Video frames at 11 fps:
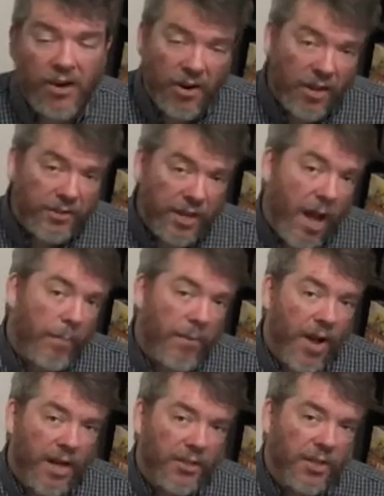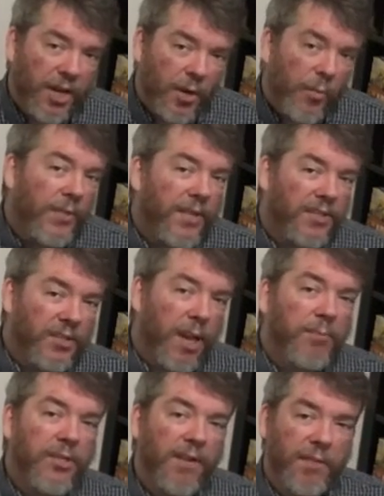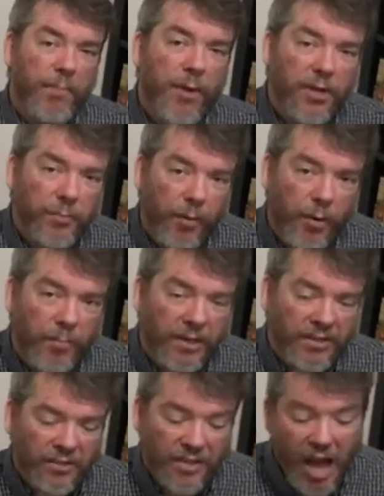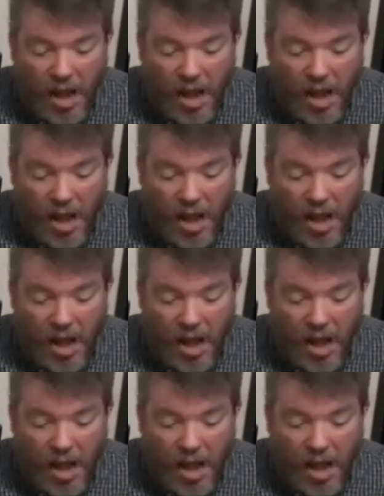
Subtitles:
are all top-notch, with the exception of the punchboard pieces.